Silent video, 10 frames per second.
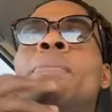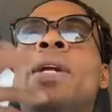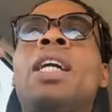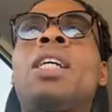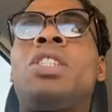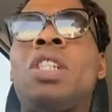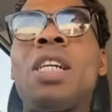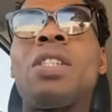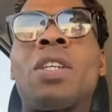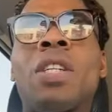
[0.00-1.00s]
The blood of
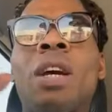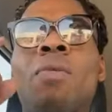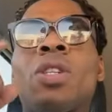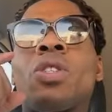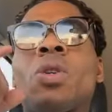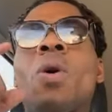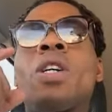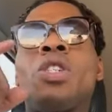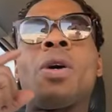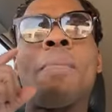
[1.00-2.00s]
Jesus, it
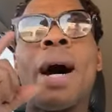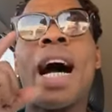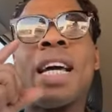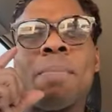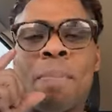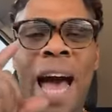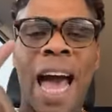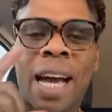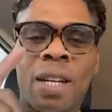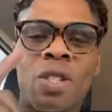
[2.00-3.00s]
restores your mind
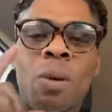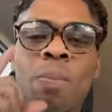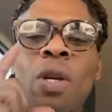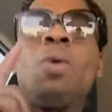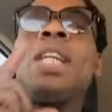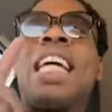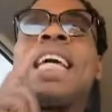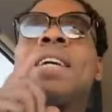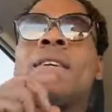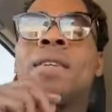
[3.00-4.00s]
back to
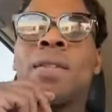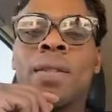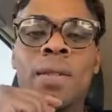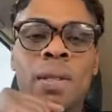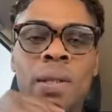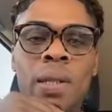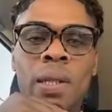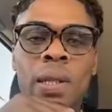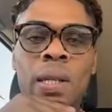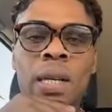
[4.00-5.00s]
beauty.
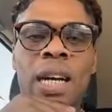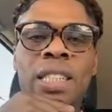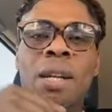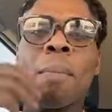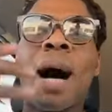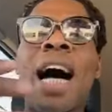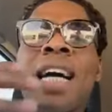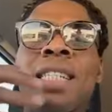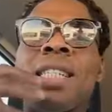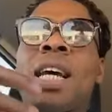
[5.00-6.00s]
Because the
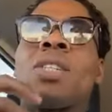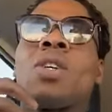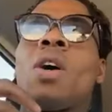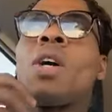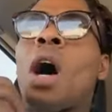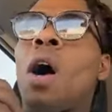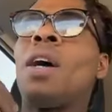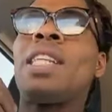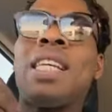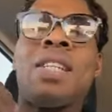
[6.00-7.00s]
mind takes on
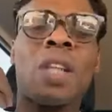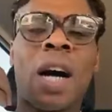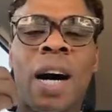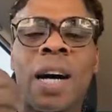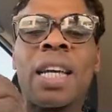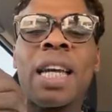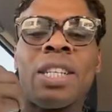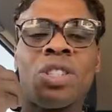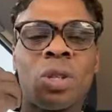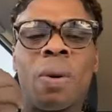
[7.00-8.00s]
all these
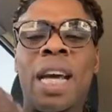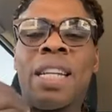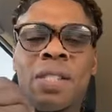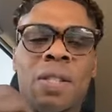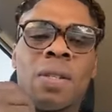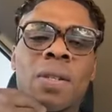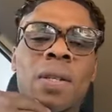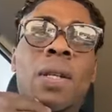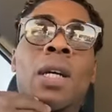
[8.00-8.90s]
ugly traits.